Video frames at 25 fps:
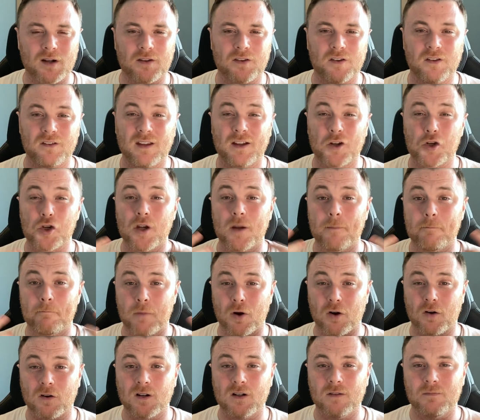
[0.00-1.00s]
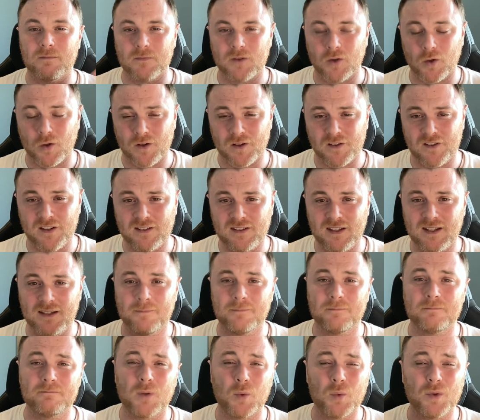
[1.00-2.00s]
So it's actually a borough, not a city,
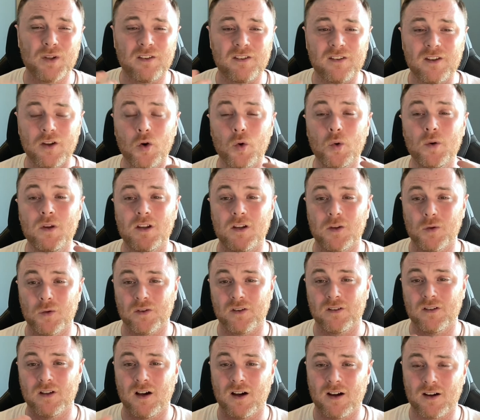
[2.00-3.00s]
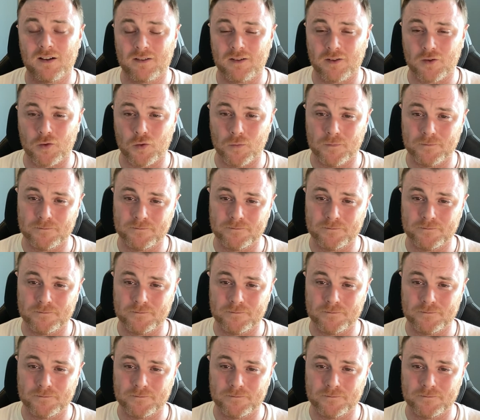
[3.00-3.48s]
but would still use an article.